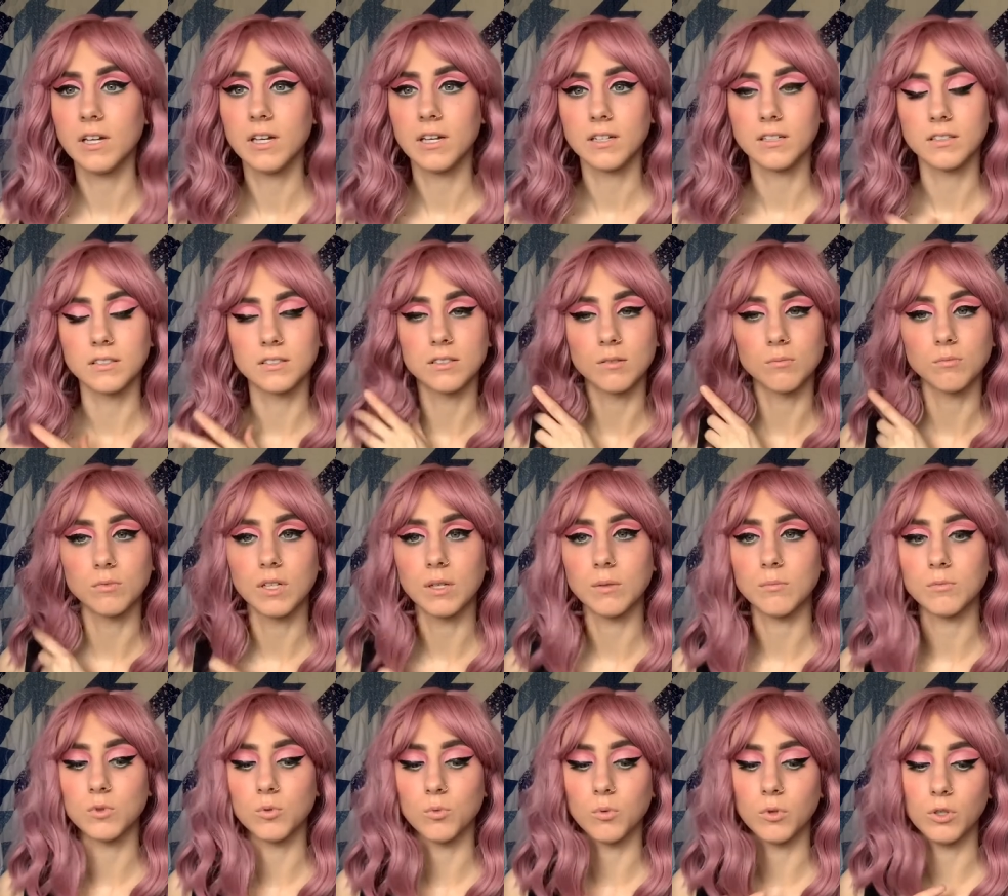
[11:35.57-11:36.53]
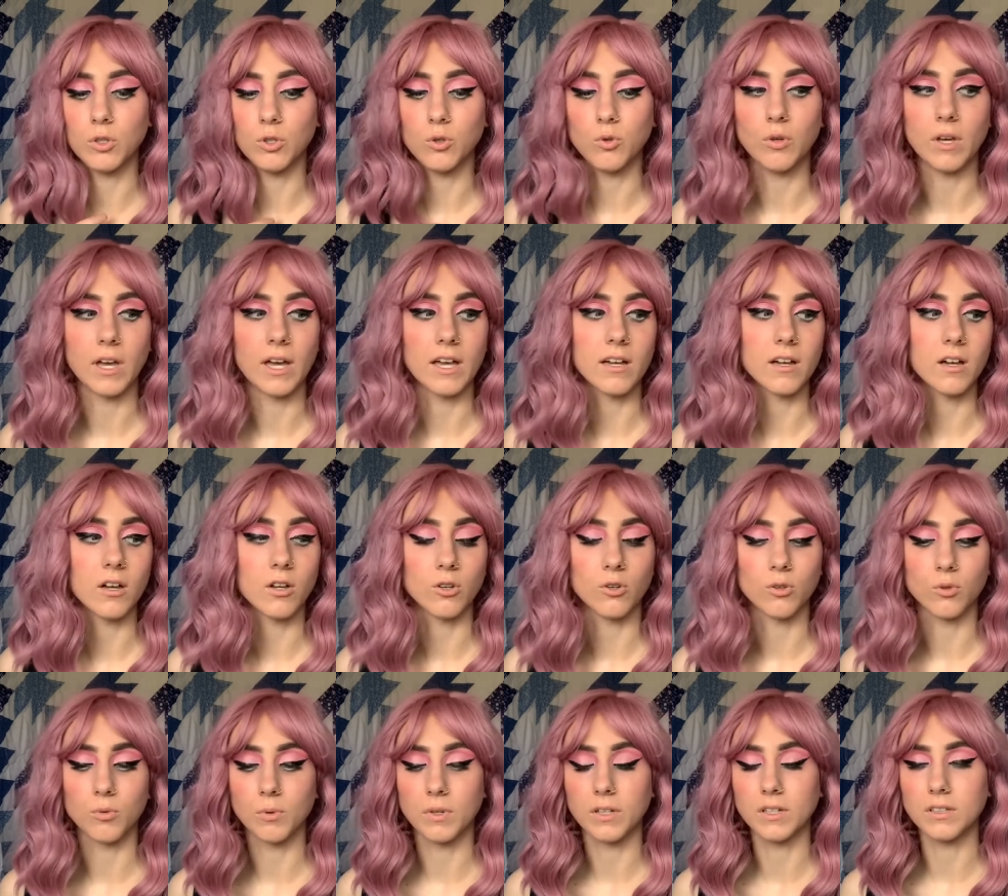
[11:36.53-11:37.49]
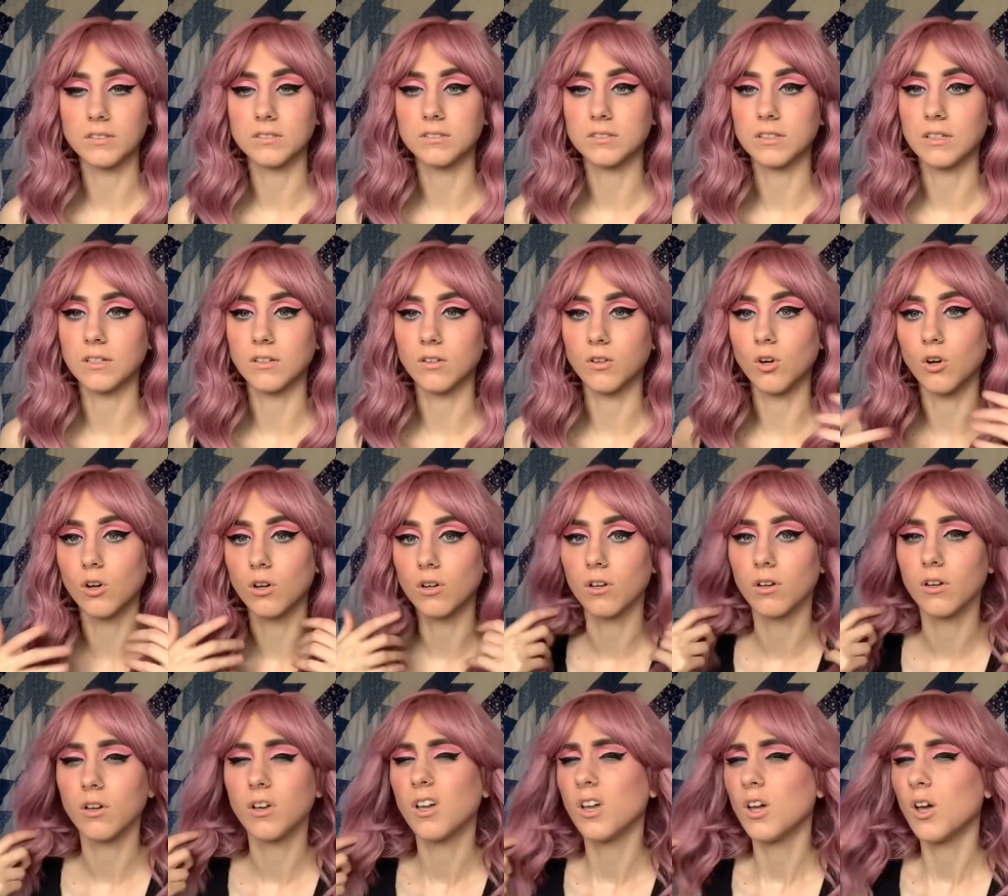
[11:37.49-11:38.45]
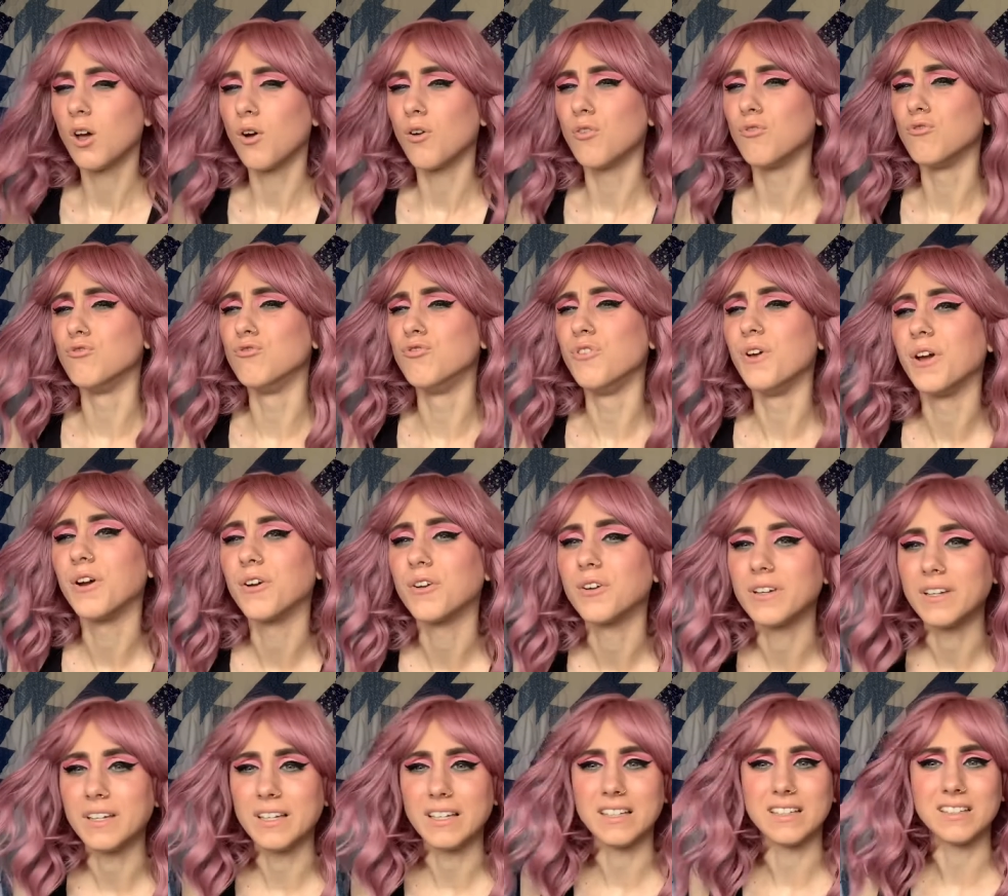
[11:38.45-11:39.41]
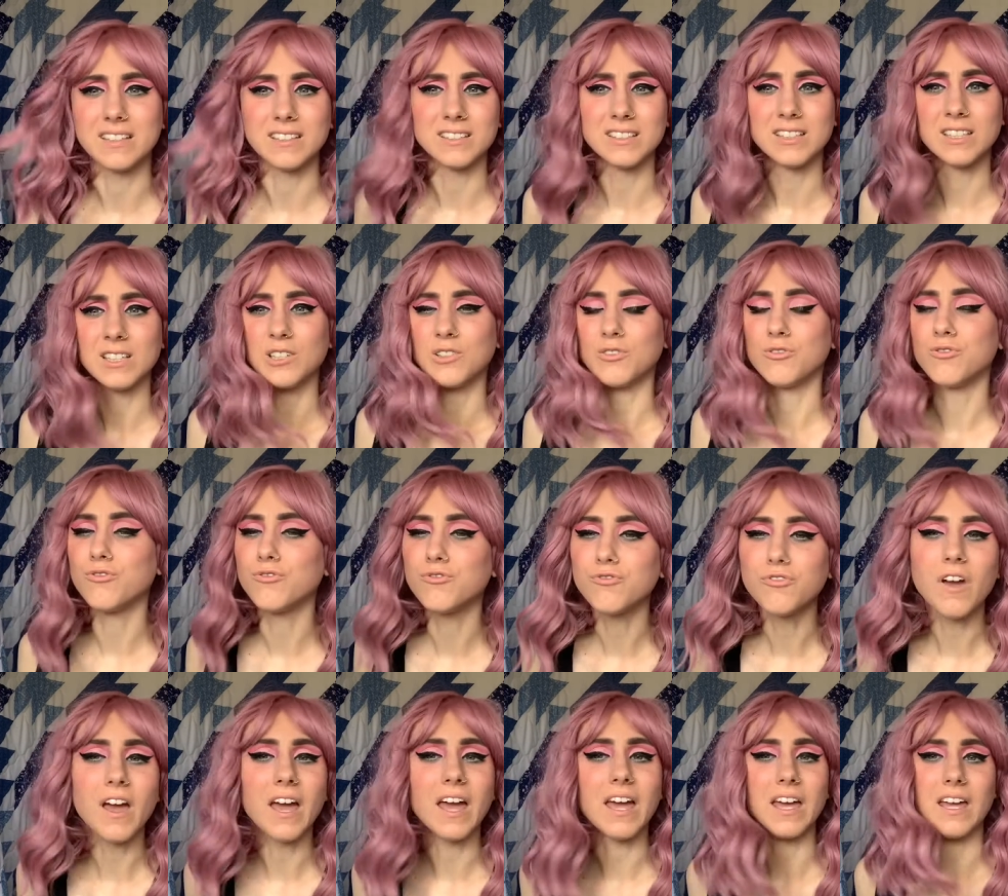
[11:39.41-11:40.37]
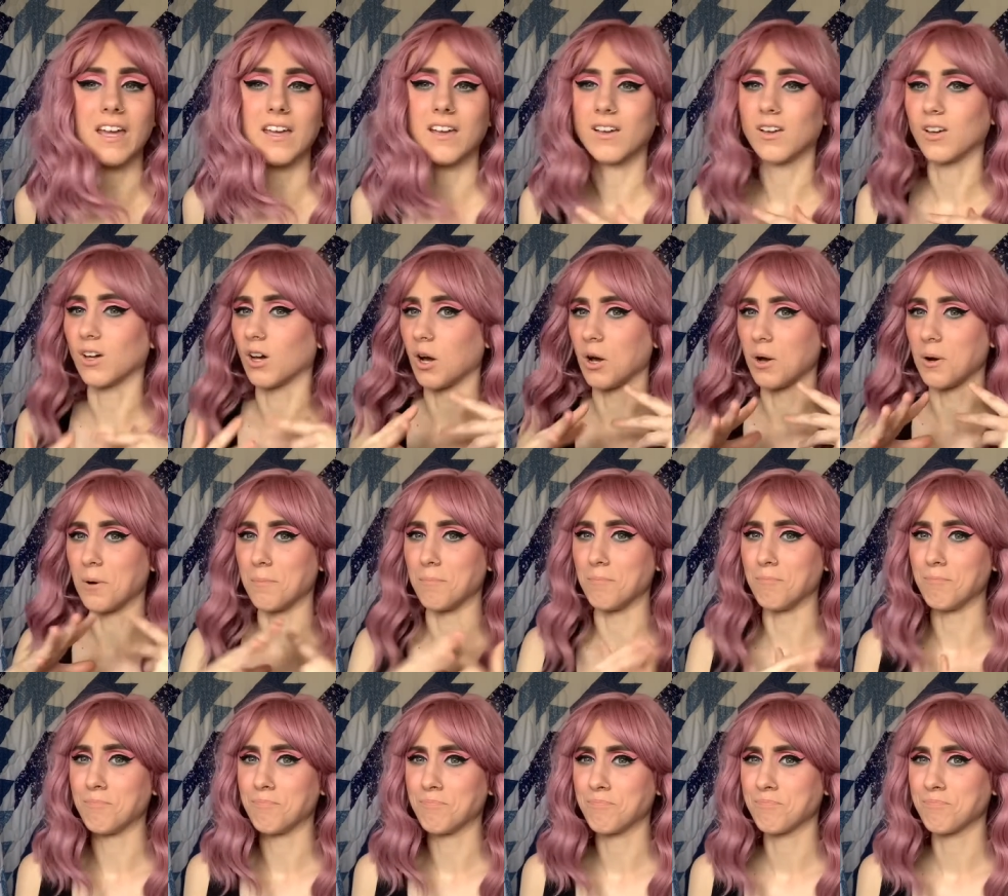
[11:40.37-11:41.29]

because sometimes when you get colored wigs, they look very fake, um,